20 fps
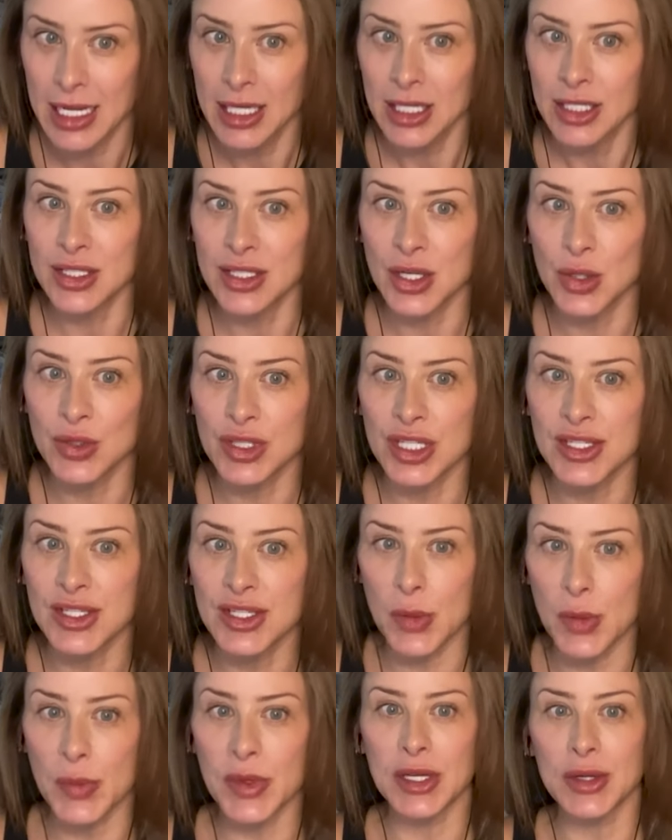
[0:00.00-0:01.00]
So she's
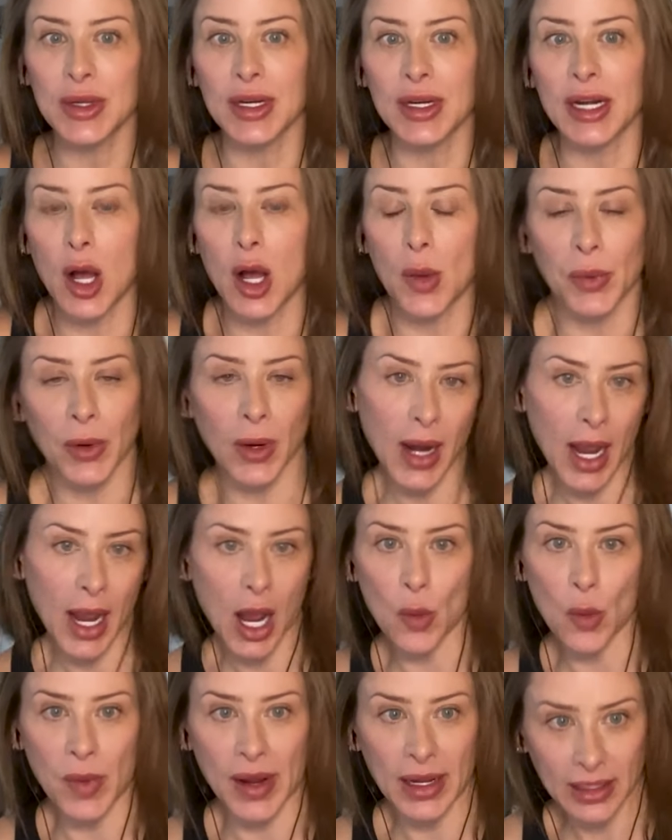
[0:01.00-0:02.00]
hoping you can help her
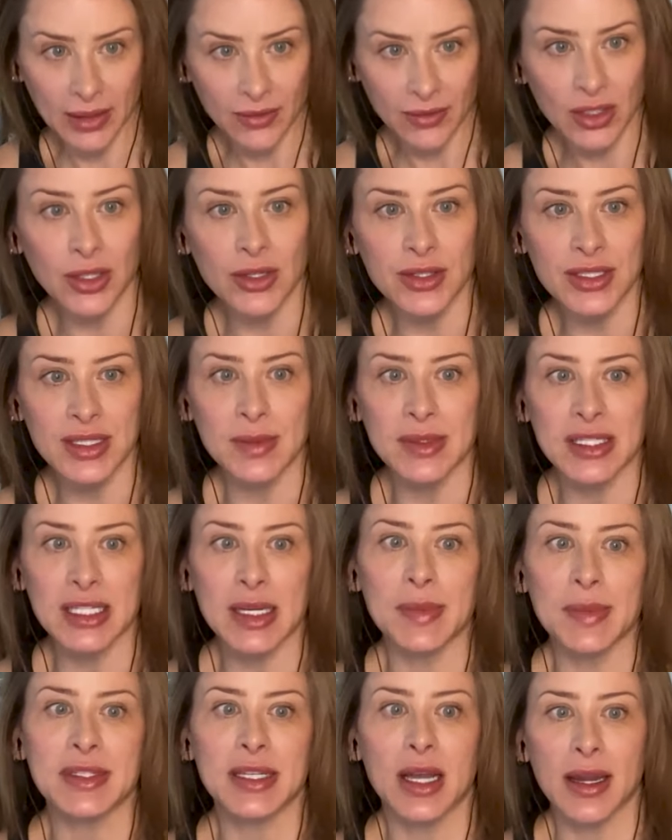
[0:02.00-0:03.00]
out by giving her some
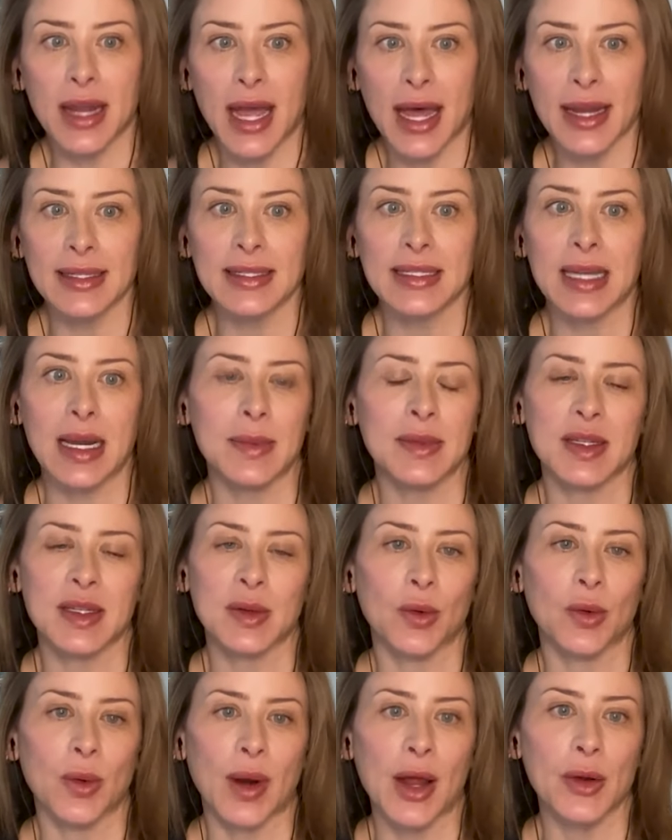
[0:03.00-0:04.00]
tips on how to set up
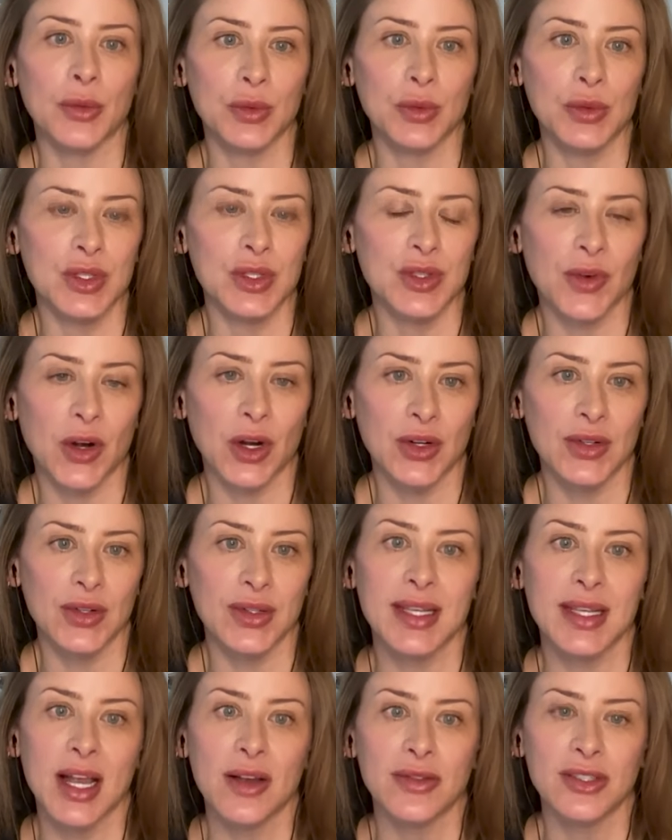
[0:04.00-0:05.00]
some ground rules for
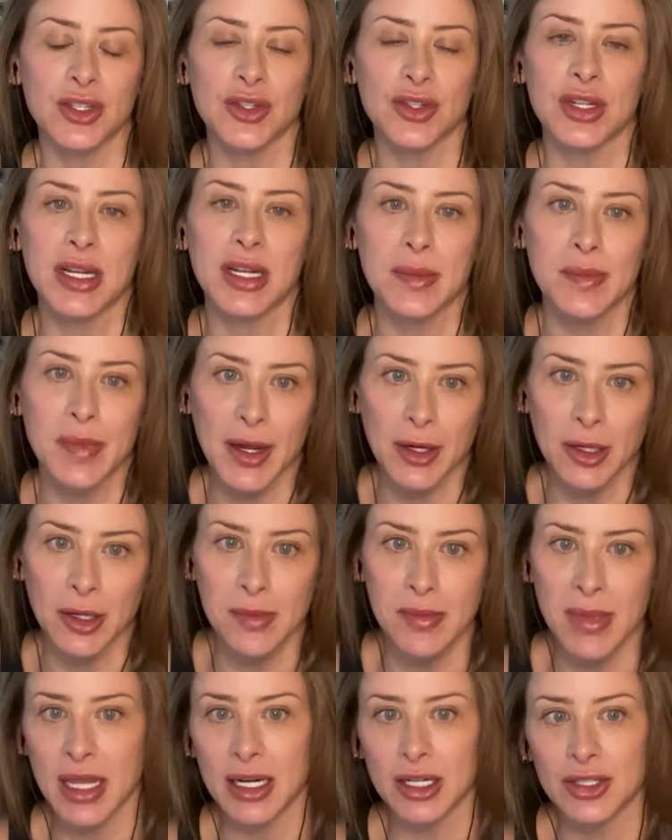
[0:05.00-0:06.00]
herself so she can better
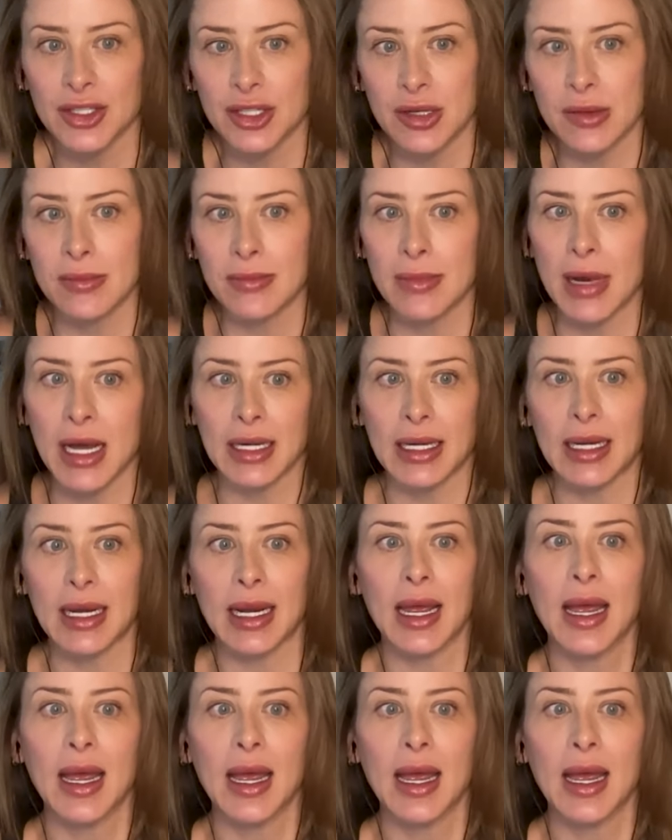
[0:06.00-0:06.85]
manage her money